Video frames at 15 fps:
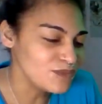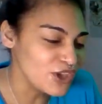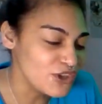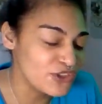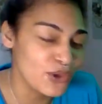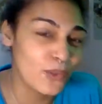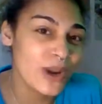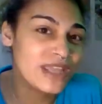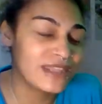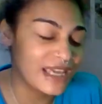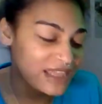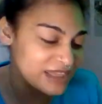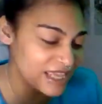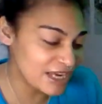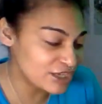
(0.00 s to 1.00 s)
the way they
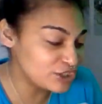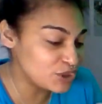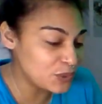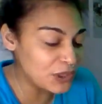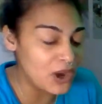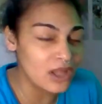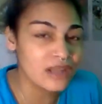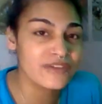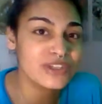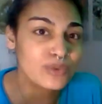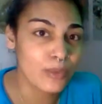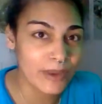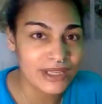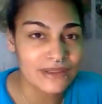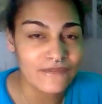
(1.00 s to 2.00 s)
think doing all of this will
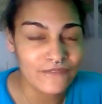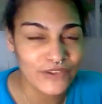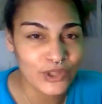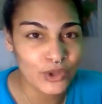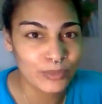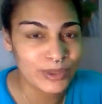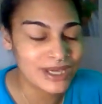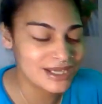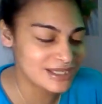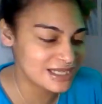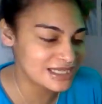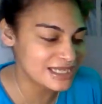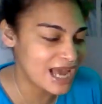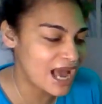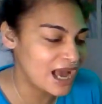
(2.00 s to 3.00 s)
make them feel, because it's
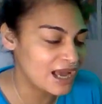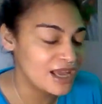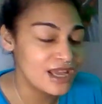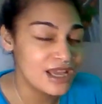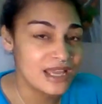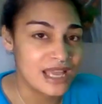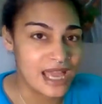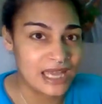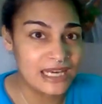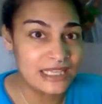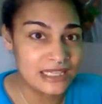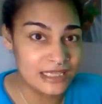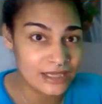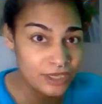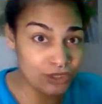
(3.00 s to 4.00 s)
not
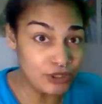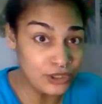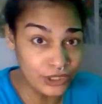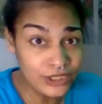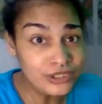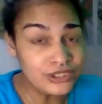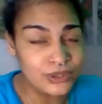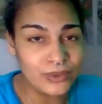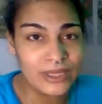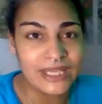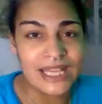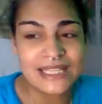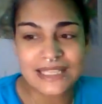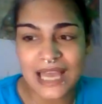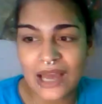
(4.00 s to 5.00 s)
anything that you're doing.
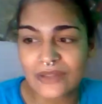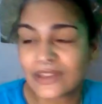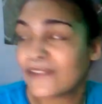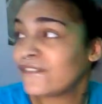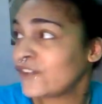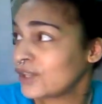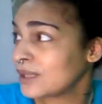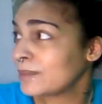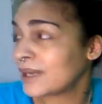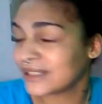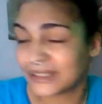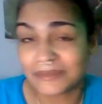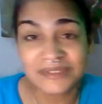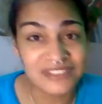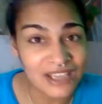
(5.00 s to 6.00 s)
It's how they feel about
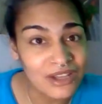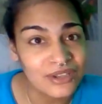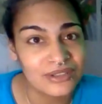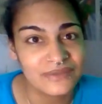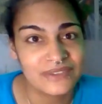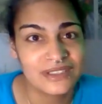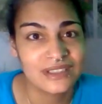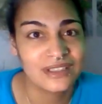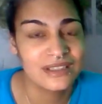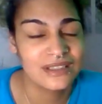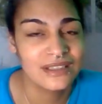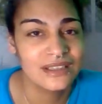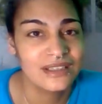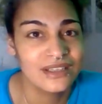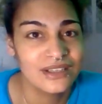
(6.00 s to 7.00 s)
themselves.
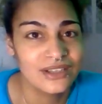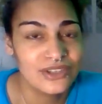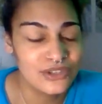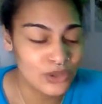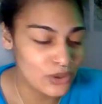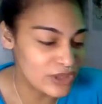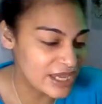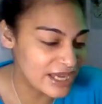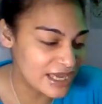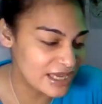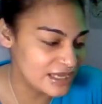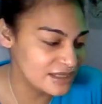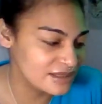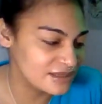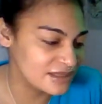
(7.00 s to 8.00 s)
So they
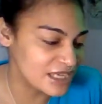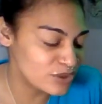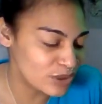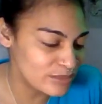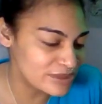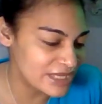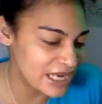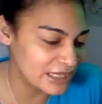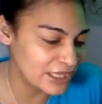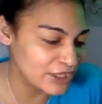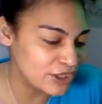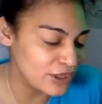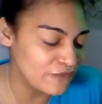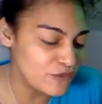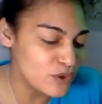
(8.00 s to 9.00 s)
can, that's what I'm saying.
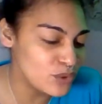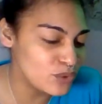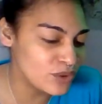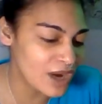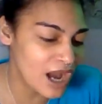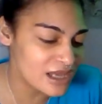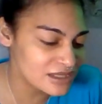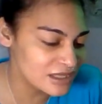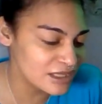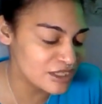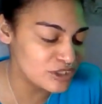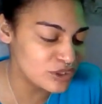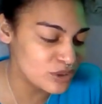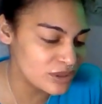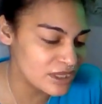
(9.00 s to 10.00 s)
Like, if you constantly
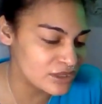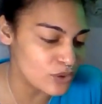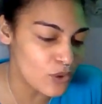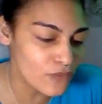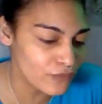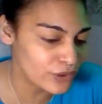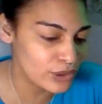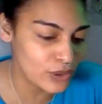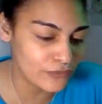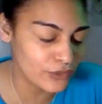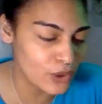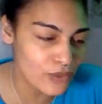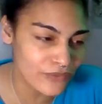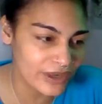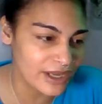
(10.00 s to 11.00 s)
do this over and over and
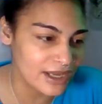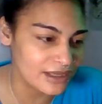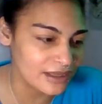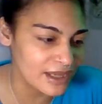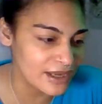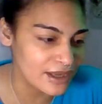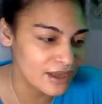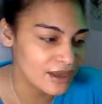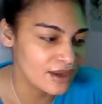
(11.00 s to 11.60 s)
over again, like,